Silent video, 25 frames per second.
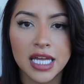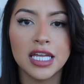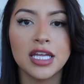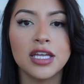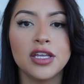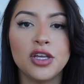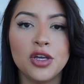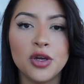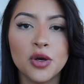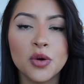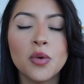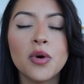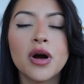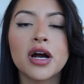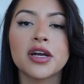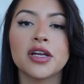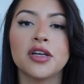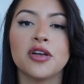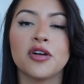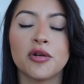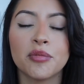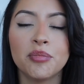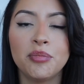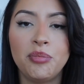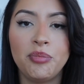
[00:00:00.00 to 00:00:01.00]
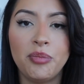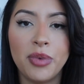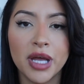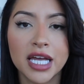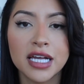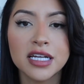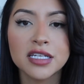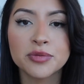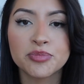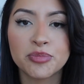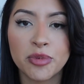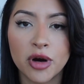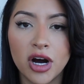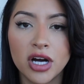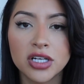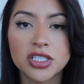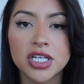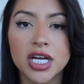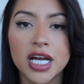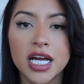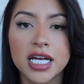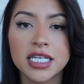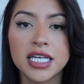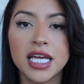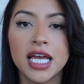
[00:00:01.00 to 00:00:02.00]
You are your biggest
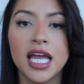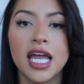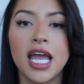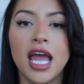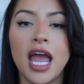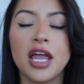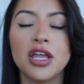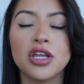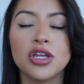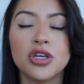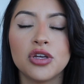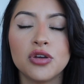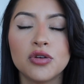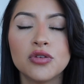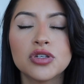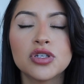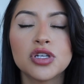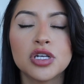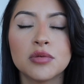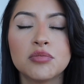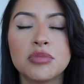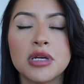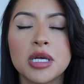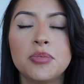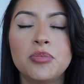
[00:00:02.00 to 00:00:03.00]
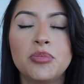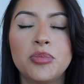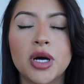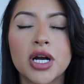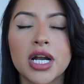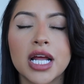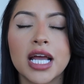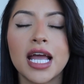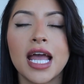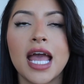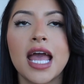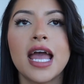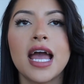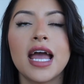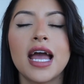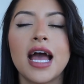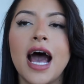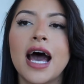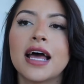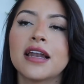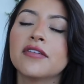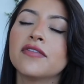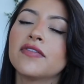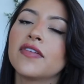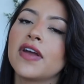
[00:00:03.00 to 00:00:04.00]
project, and you should be putting,
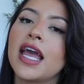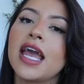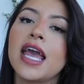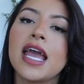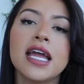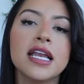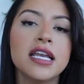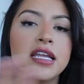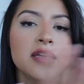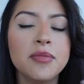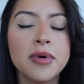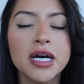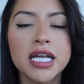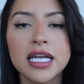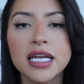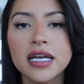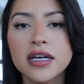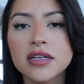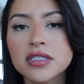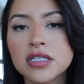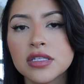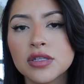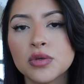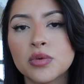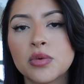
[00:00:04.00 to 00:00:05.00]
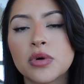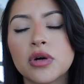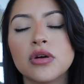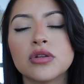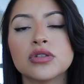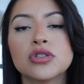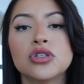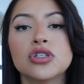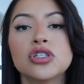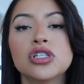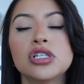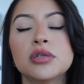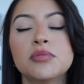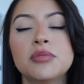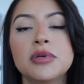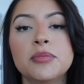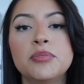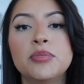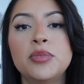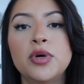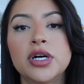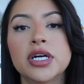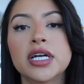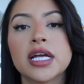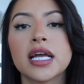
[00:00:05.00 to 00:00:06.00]
out of anybody else in the world, you should be
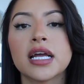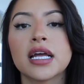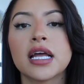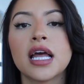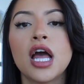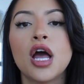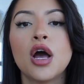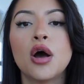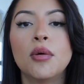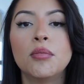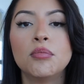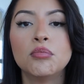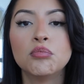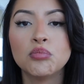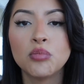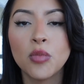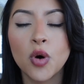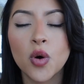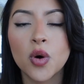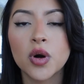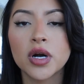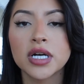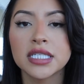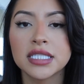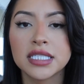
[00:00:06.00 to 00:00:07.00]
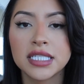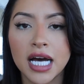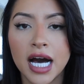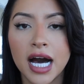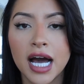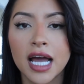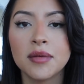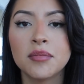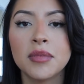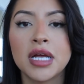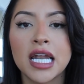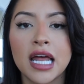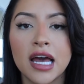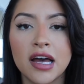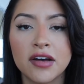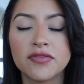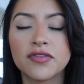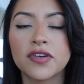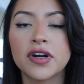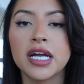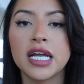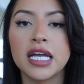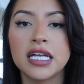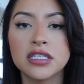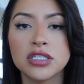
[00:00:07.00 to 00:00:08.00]
putting more time and
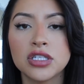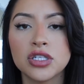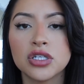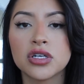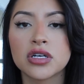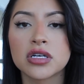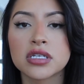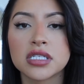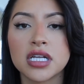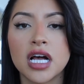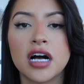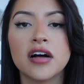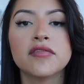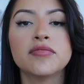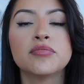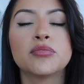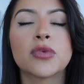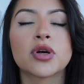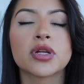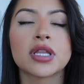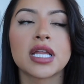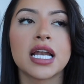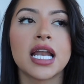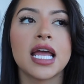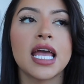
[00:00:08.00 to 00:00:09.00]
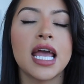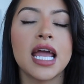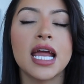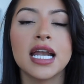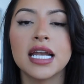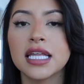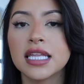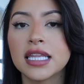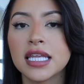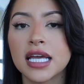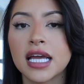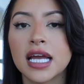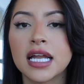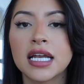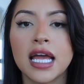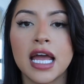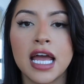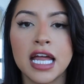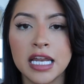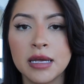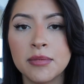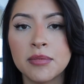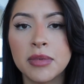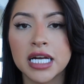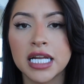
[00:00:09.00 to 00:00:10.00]
effort into yourself more than anything and
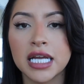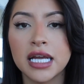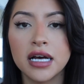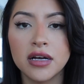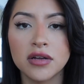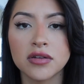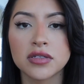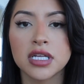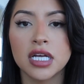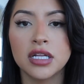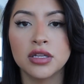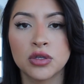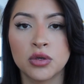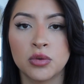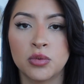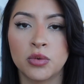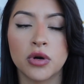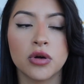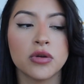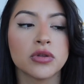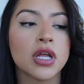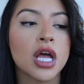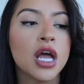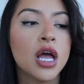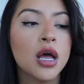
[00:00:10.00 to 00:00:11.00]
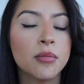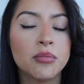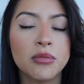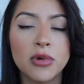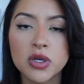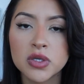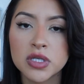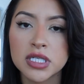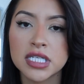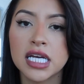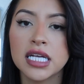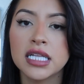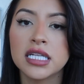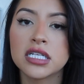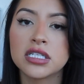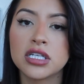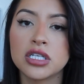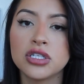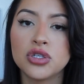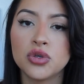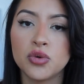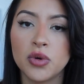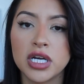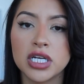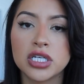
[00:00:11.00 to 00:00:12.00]
anybody else in the world. Mostly in the
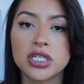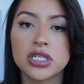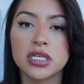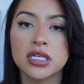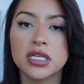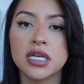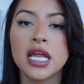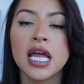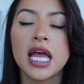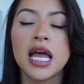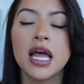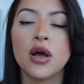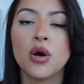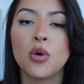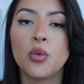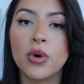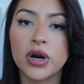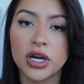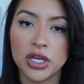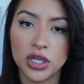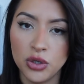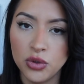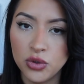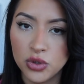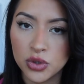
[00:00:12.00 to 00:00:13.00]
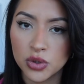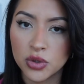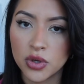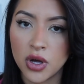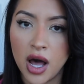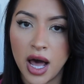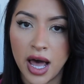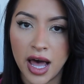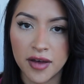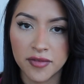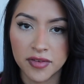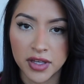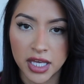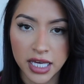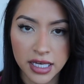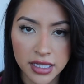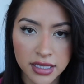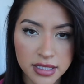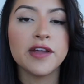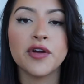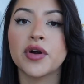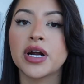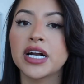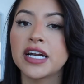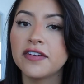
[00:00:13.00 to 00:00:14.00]
situation where you do not have kids.
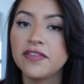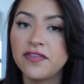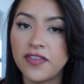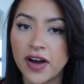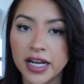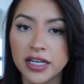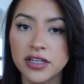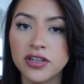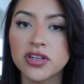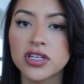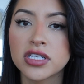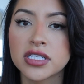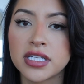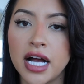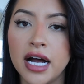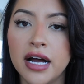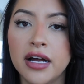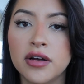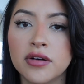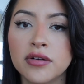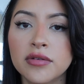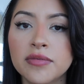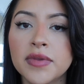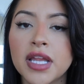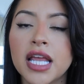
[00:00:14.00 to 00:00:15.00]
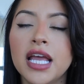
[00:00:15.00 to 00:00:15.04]
You're gonna find your style.